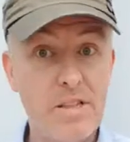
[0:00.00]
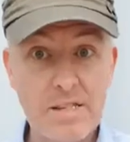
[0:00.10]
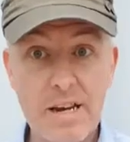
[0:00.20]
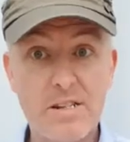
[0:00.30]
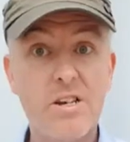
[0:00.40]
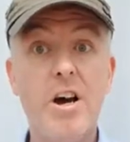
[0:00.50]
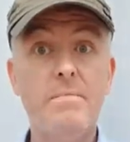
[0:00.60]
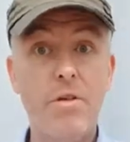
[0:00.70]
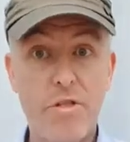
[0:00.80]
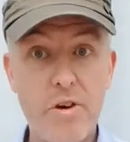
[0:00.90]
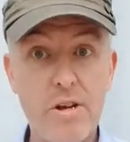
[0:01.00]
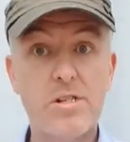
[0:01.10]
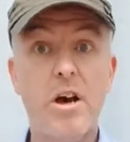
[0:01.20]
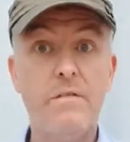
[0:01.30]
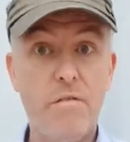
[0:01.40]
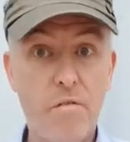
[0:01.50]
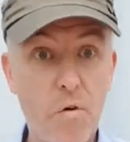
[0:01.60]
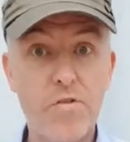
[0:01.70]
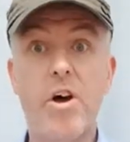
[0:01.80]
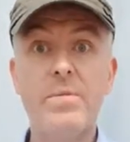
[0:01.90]
second time, third time,
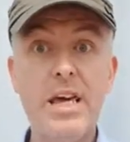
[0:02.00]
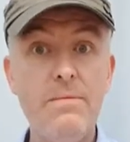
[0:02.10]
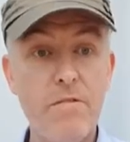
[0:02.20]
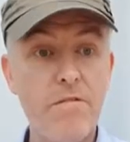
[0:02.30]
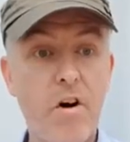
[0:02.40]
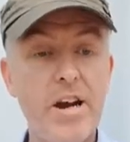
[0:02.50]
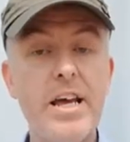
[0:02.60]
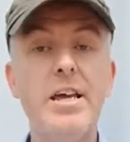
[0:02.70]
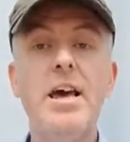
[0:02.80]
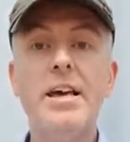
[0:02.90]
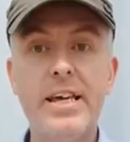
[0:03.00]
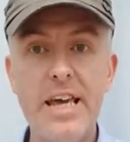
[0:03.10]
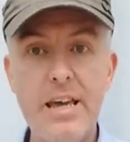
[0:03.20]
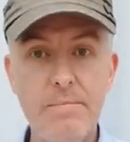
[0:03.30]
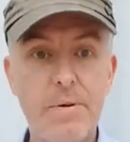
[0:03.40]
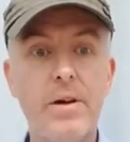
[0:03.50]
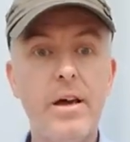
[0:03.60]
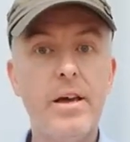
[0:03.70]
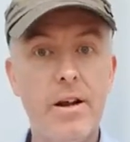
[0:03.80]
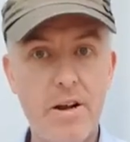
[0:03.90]
fourth time. Keep refining. Keep
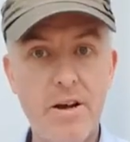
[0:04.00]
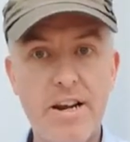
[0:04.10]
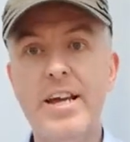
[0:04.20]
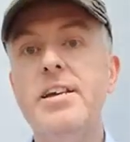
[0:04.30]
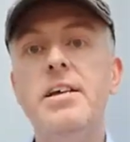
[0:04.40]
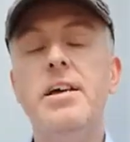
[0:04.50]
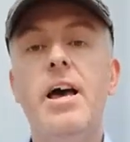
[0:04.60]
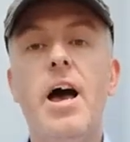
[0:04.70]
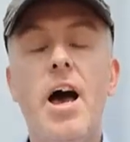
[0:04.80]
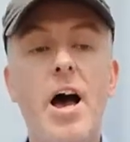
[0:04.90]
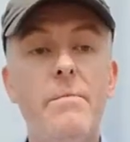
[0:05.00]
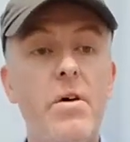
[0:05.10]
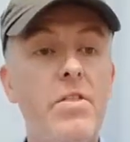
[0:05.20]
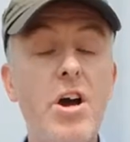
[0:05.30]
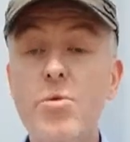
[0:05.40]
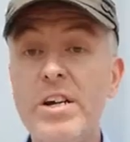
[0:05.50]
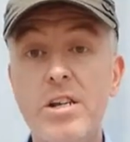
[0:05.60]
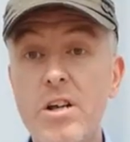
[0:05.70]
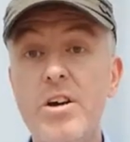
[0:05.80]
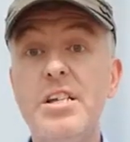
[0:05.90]
learning. The only way to
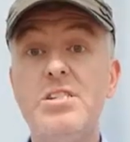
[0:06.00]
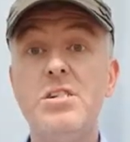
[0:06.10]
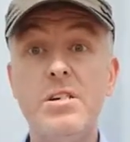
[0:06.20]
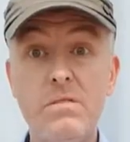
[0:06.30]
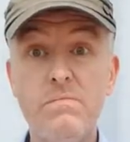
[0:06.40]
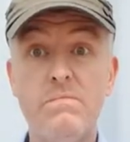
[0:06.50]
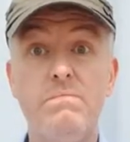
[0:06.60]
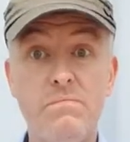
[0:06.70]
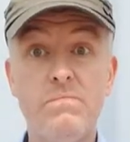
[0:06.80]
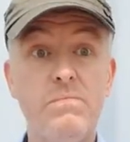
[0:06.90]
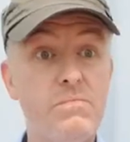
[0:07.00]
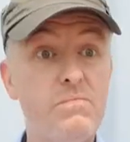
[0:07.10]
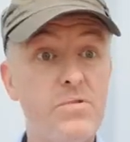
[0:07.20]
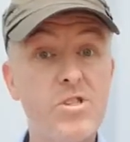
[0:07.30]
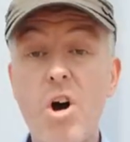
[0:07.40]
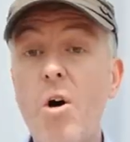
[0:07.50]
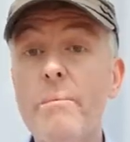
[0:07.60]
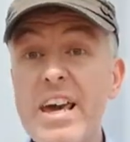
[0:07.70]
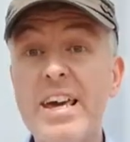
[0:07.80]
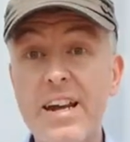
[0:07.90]
learn is to start
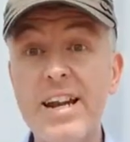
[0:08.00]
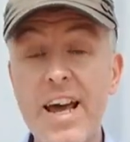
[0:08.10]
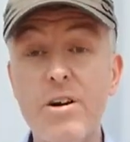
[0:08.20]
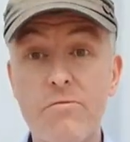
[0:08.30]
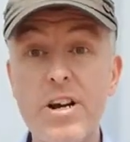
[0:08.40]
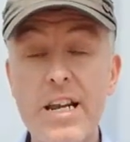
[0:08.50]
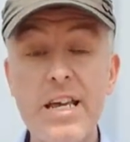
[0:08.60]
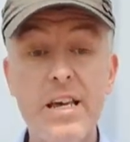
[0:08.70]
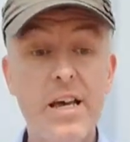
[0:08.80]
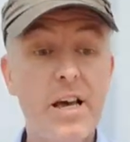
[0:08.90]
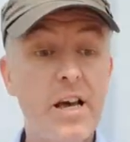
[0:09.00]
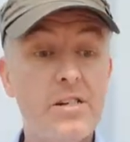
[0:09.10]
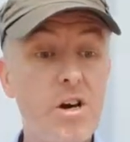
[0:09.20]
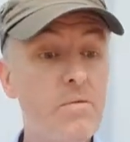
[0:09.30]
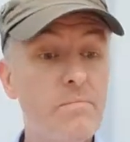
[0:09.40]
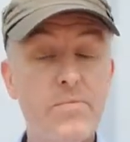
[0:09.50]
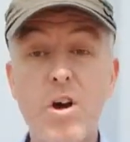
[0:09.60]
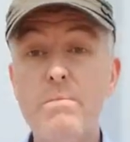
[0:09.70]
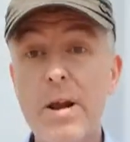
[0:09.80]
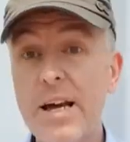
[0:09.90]
making now, really.
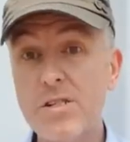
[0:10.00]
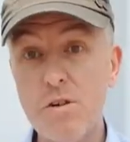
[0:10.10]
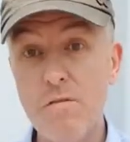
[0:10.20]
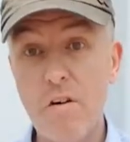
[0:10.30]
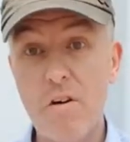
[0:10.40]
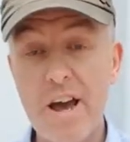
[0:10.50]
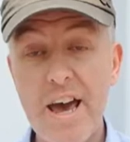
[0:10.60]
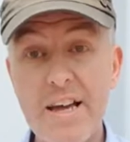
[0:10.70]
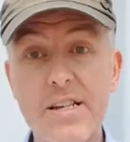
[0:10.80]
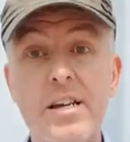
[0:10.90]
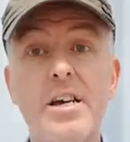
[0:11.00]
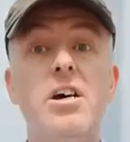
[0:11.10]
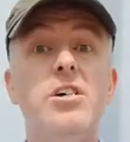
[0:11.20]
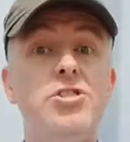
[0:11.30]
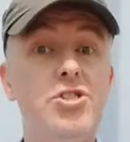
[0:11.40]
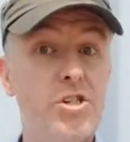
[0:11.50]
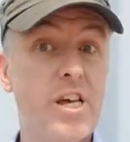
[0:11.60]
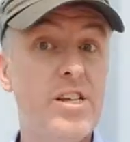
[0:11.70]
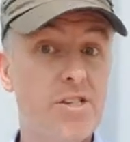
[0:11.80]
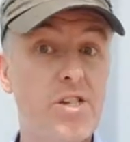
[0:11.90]
Don't plan too far ahead. Just
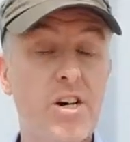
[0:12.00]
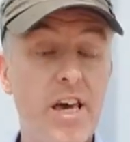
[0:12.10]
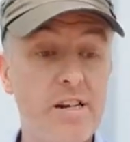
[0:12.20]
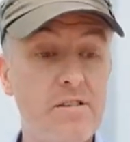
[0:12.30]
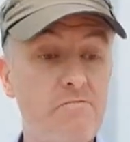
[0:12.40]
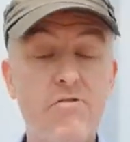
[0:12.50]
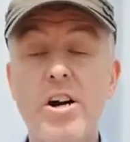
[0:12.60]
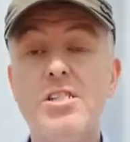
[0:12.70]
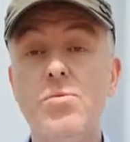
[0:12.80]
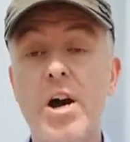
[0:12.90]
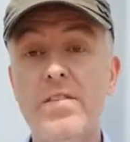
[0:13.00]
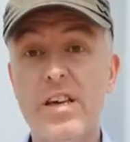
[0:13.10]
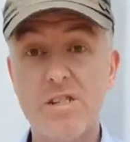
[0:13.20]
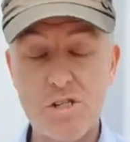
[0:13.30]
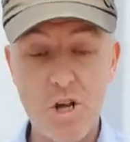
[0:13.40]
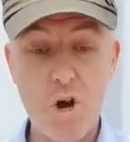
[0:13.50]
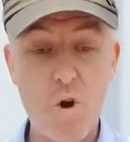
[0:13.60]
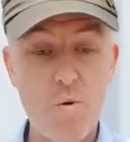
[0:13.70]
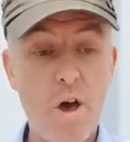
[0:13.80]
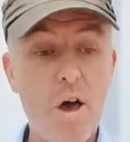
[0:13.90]
get stuck in right away. There's
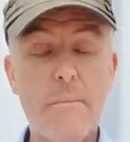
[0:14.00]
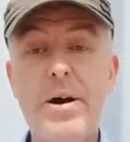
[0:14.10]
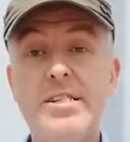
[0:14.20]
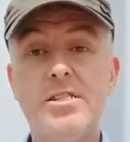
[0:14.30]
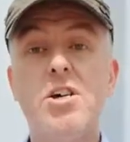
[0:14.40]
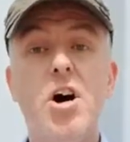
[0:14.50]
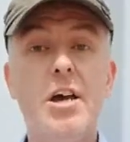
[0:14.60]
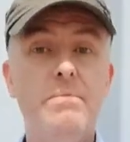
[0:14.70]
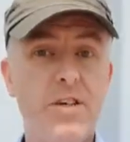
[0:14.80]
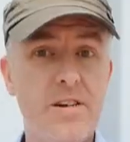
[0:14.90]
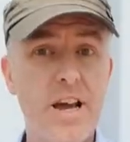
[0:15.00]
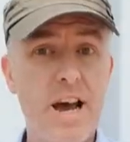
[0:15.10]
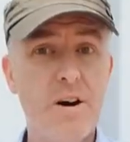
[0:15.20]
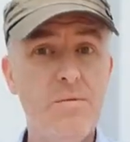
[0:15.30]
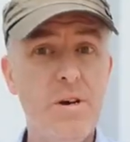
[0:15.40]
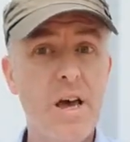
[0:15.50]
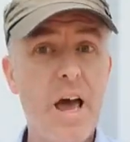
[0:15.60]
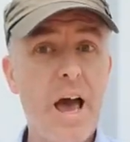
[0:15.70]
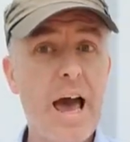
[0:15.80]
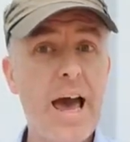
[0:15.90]
no better time than now.
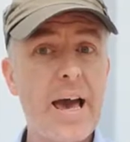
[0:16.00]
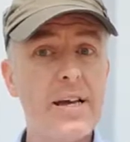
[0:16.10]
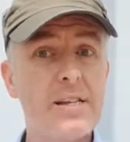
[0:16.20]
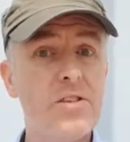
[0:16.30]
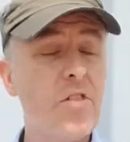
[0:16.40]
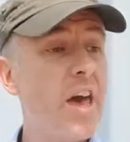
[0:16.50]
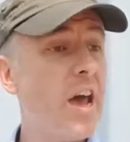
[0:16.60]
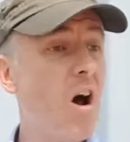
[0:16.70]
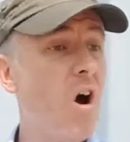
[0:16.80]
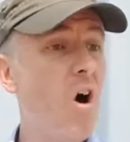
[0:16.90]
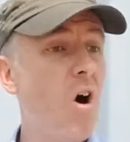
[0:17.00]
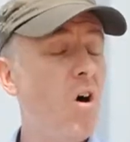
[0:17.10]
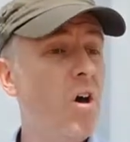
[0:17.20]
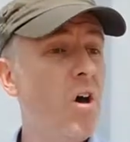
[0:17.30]
And there are